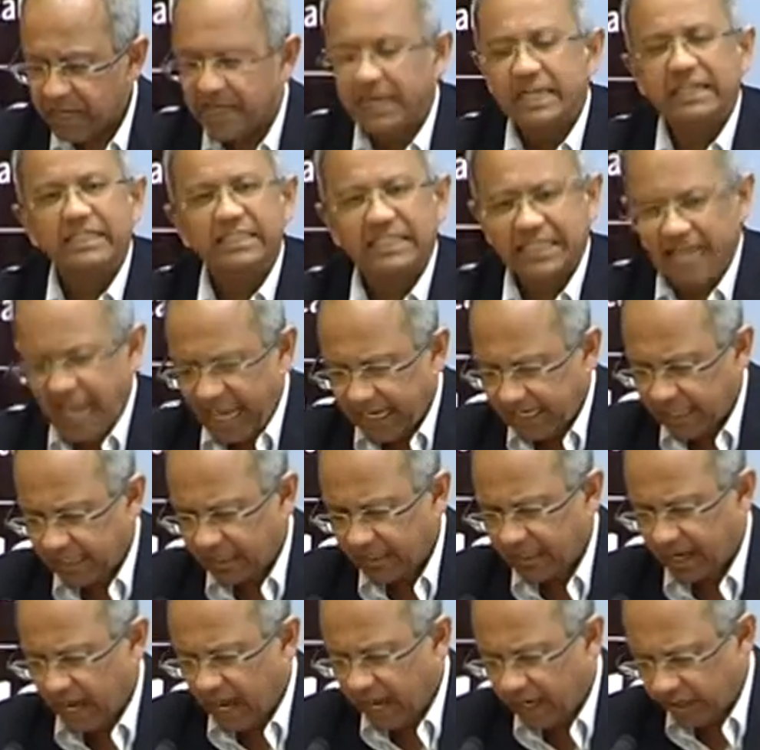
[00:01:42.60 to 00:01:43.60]

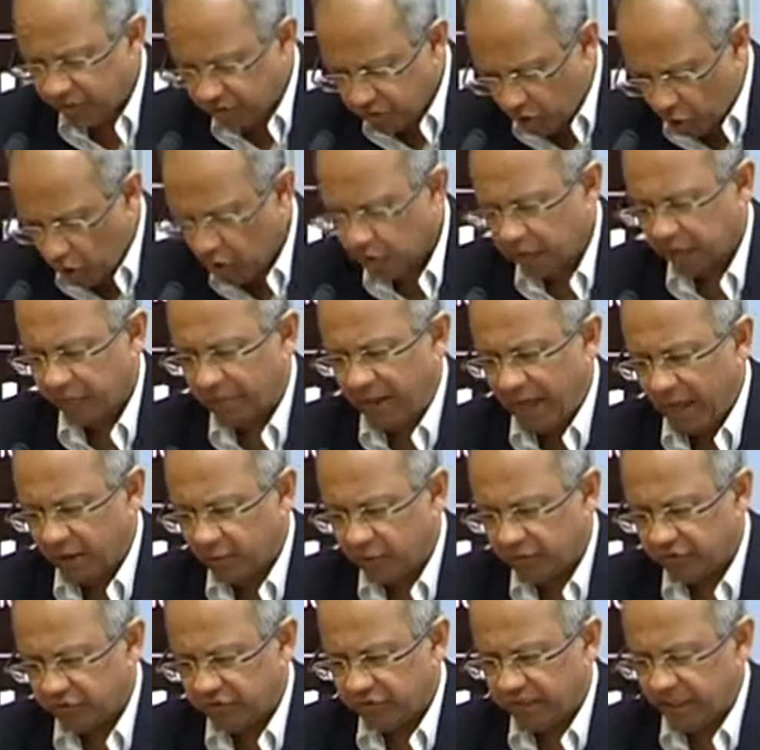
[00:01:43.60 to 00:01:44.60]
Second, I'll talk about
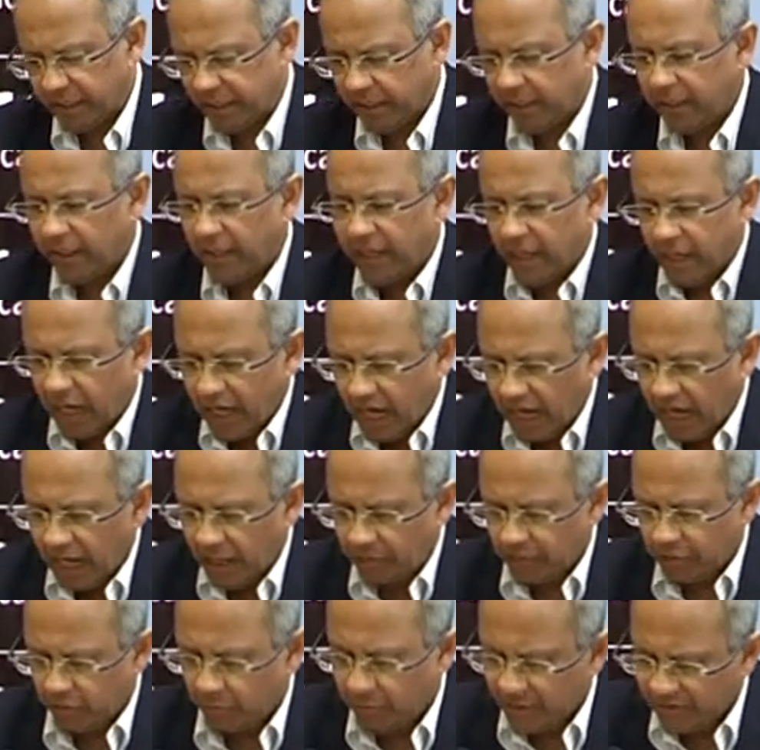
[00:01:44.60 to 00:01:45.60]
the
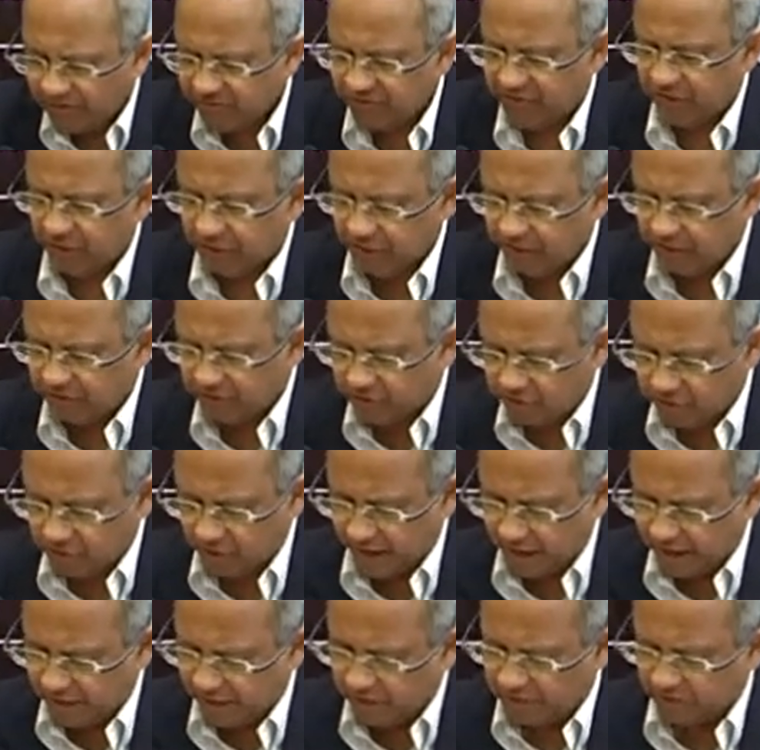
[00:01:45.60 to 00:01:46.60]
domestic
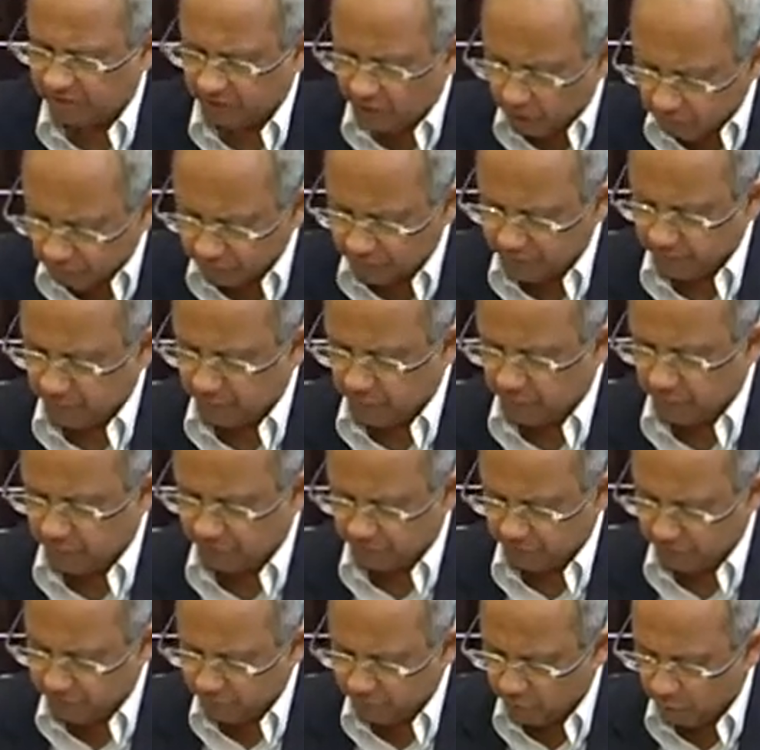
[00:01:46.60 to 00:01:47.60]
constraints on the use of
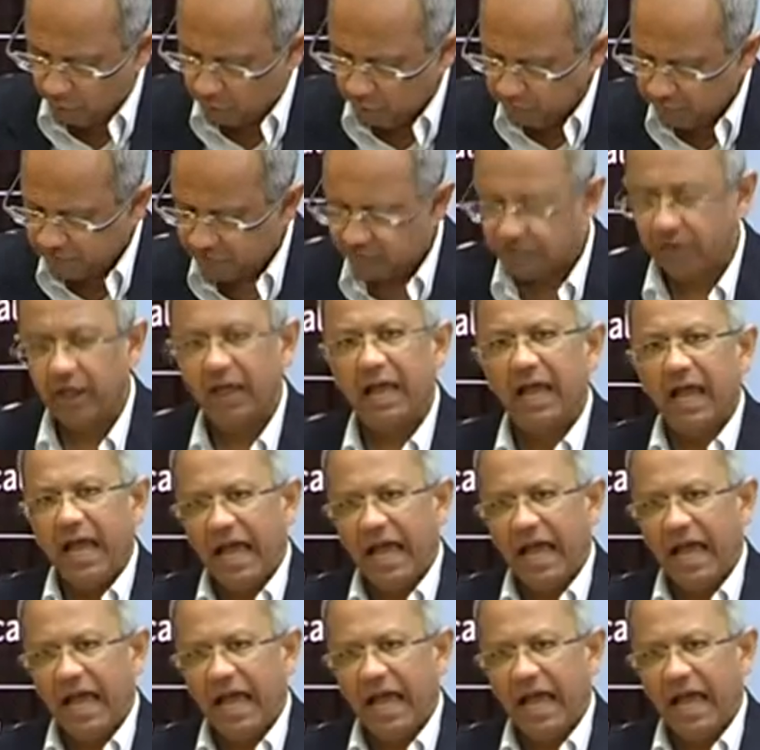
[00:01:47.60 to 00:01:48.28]
force.